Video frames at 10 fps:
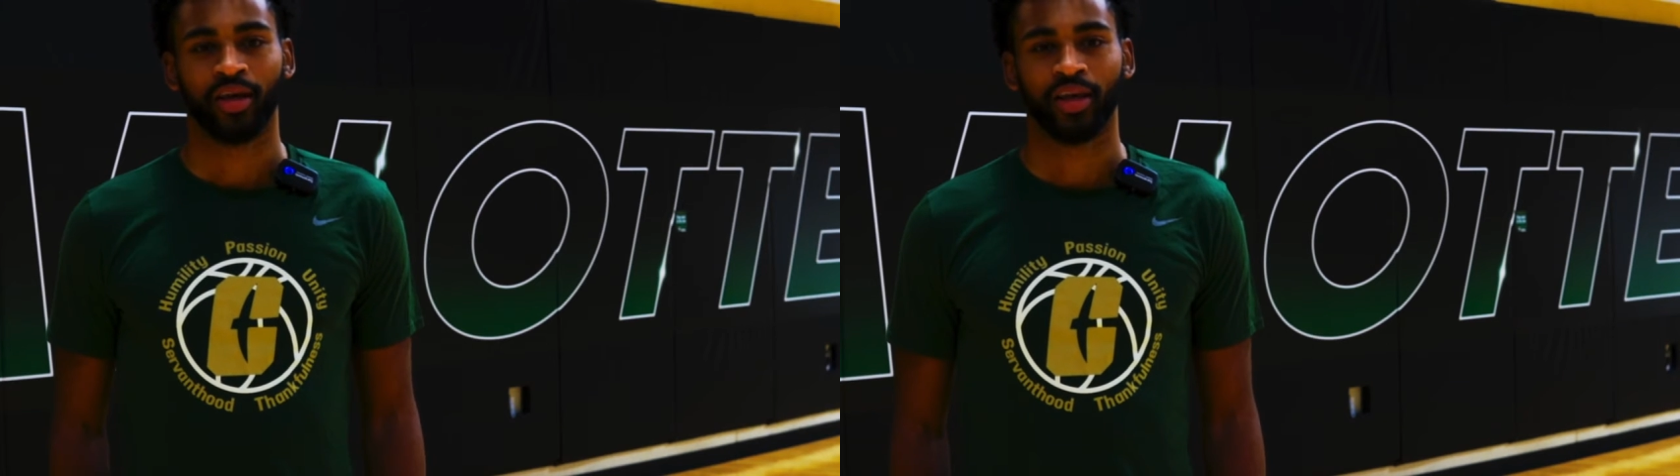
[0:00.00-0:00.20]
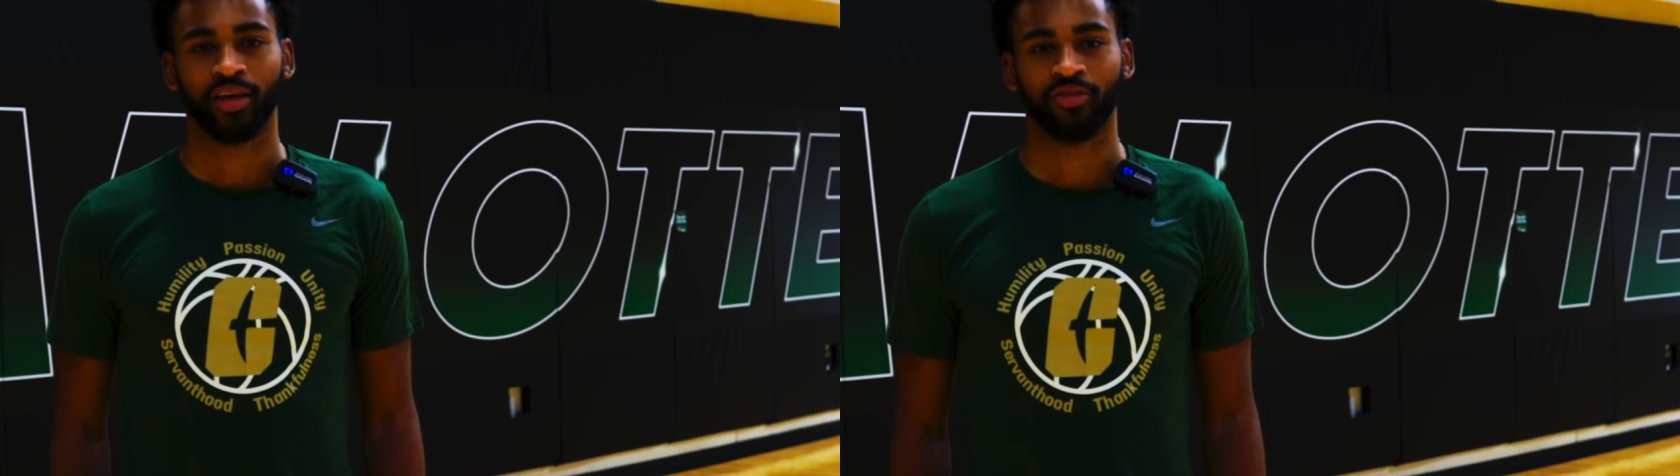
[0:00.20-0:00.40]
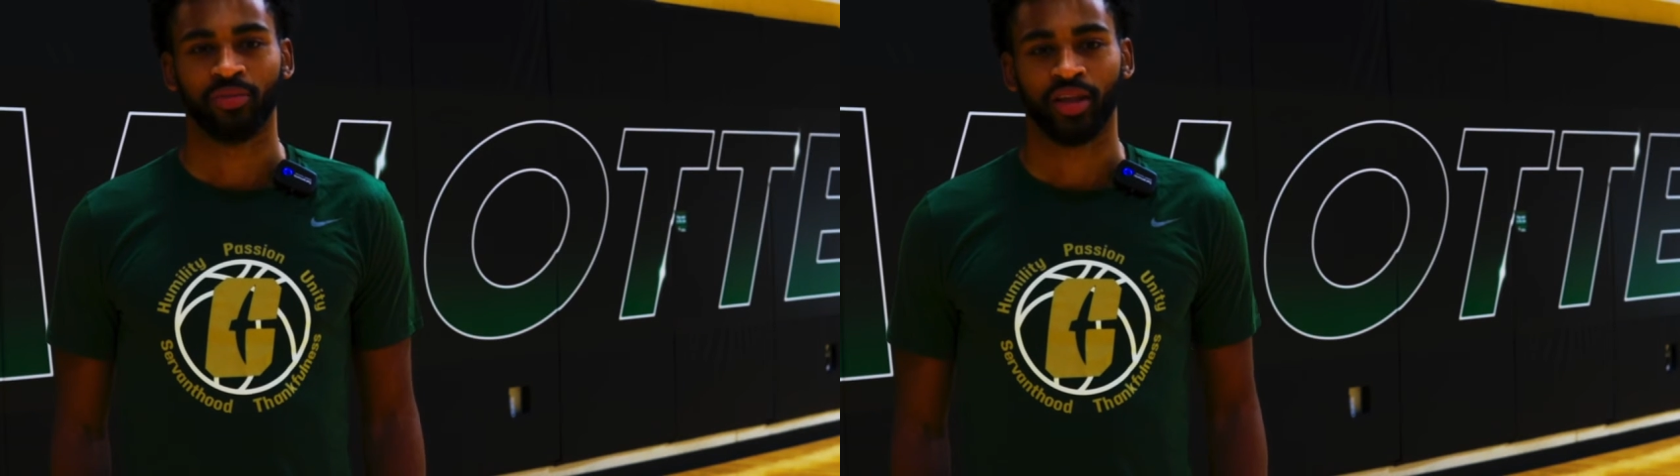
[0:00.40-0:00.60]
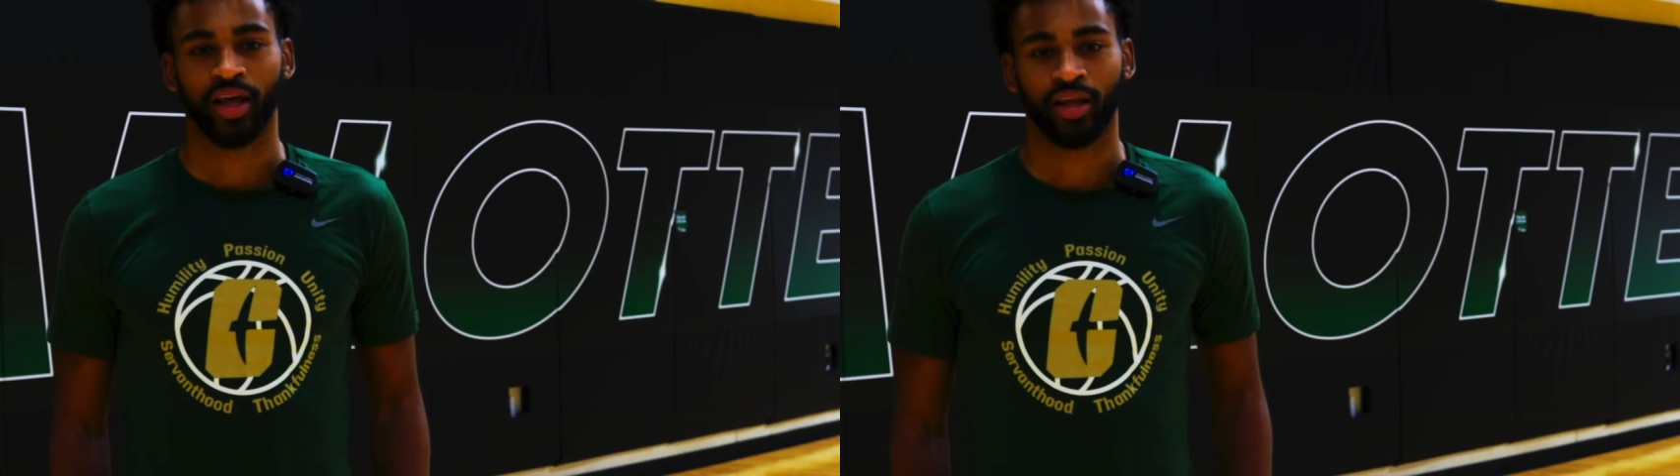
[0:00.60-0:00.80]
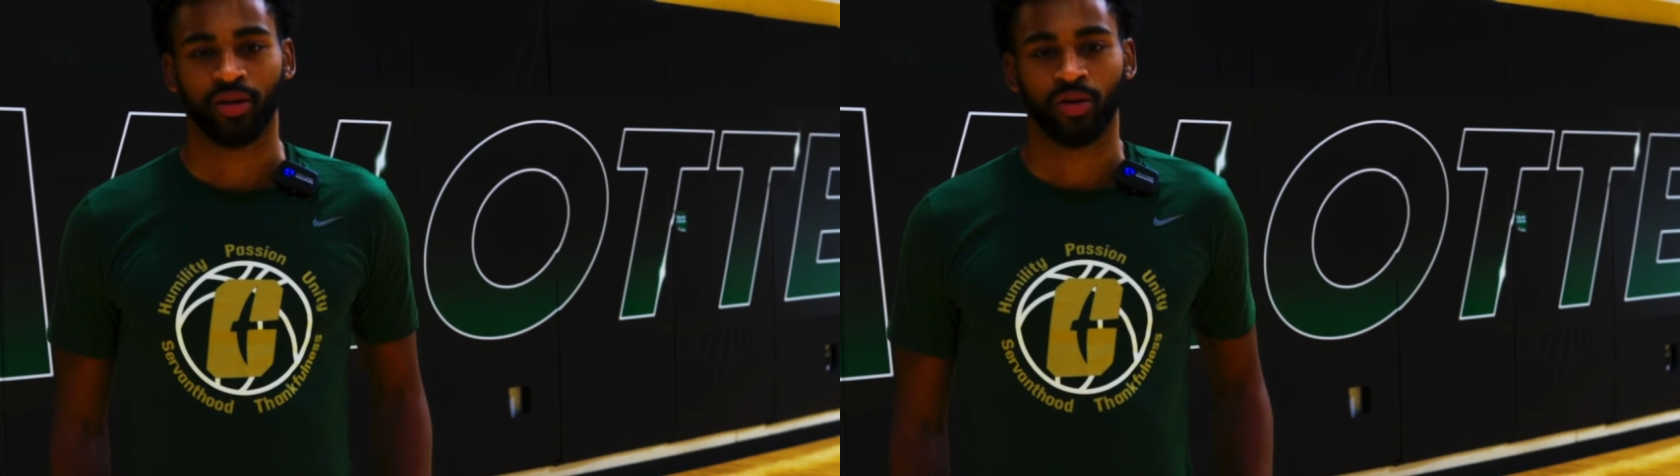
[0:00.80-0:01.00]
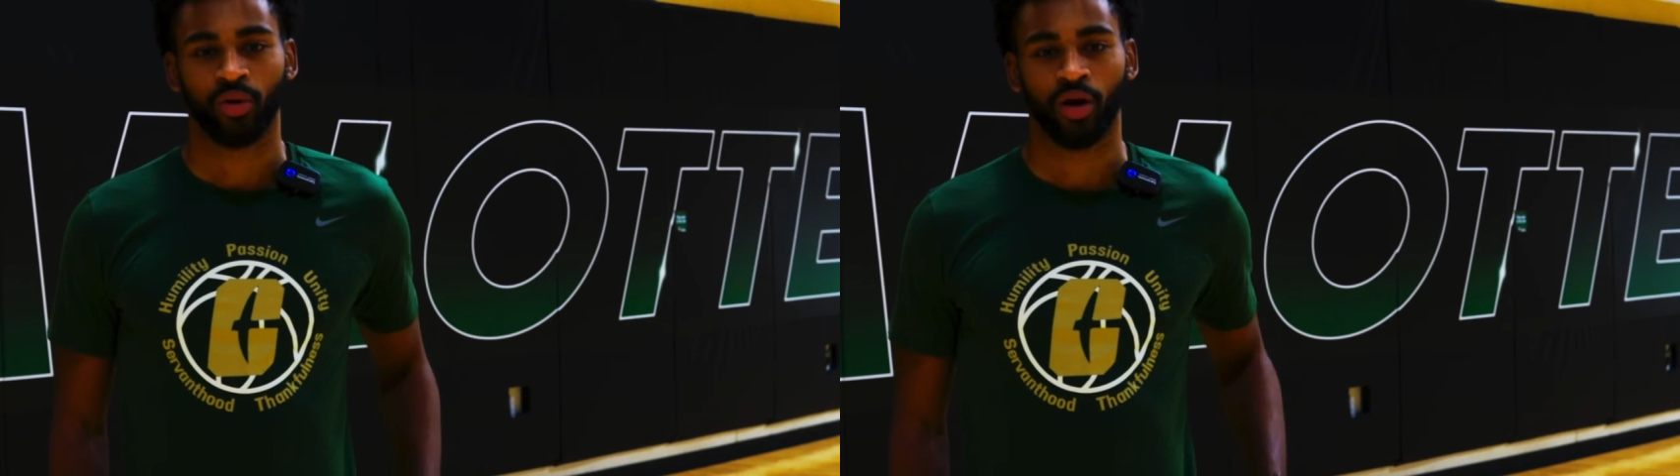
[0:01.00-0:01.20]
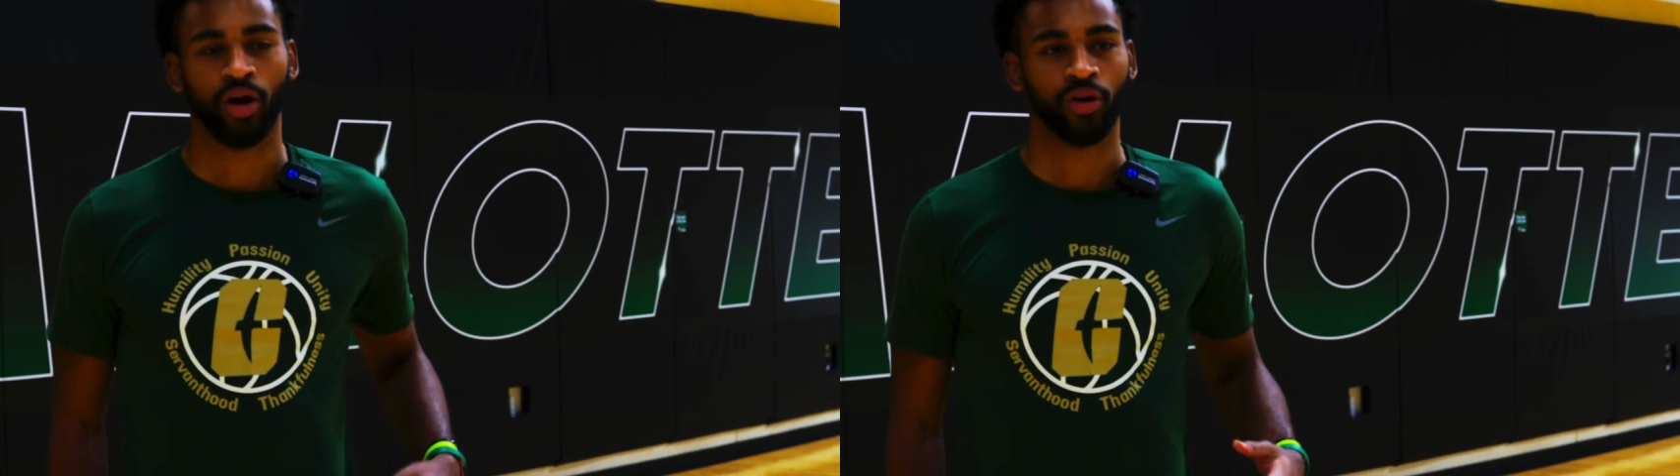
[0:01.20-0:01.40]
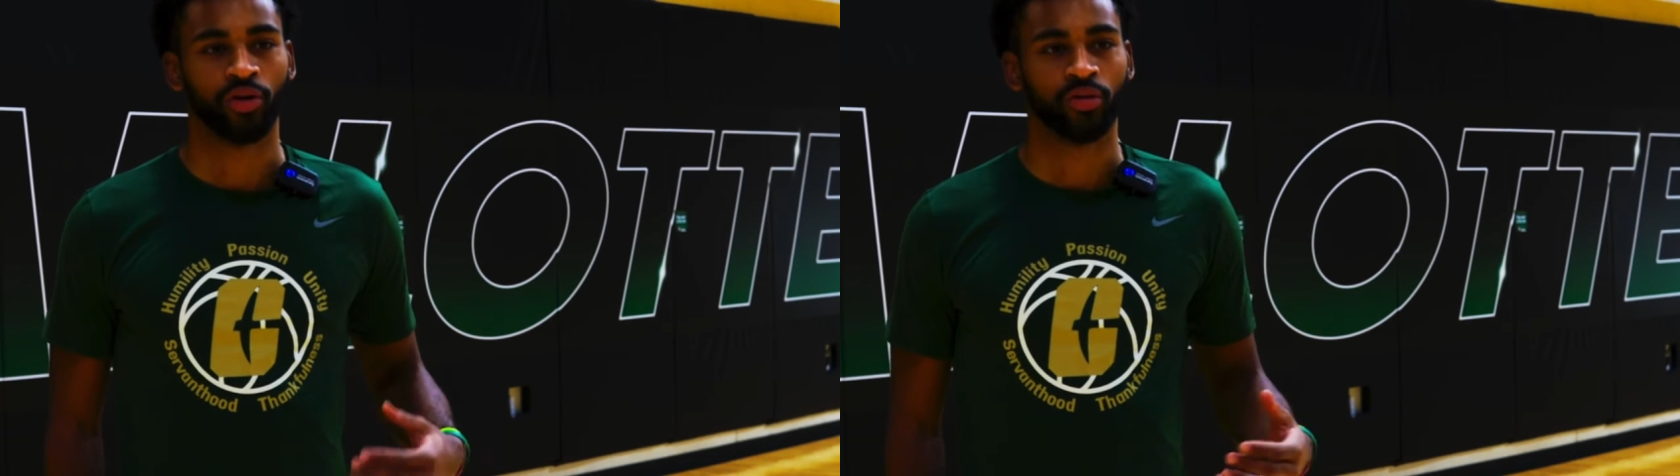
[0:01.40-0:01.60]
It gives me that
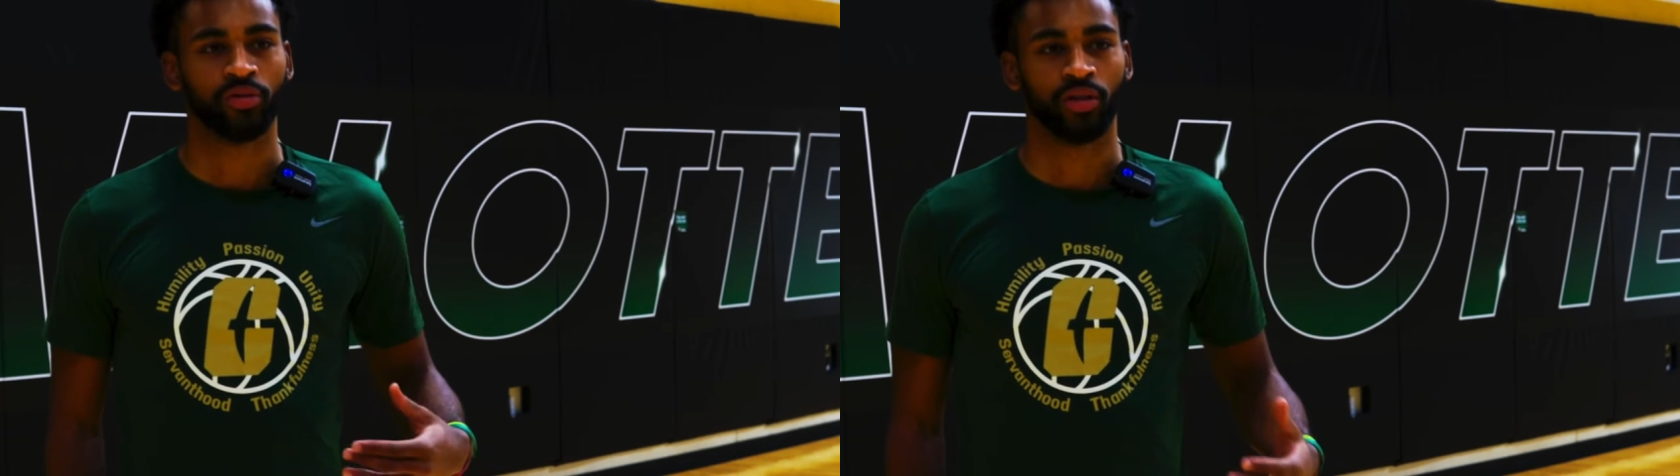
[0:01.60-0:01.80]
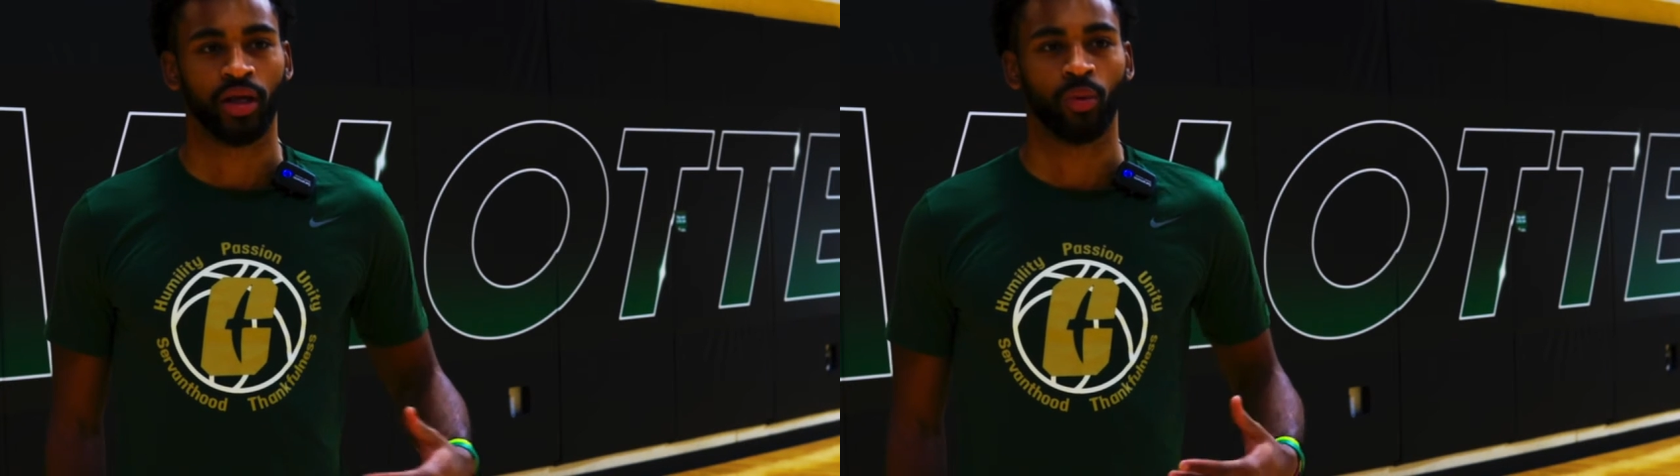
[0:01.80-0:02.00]
hunger to,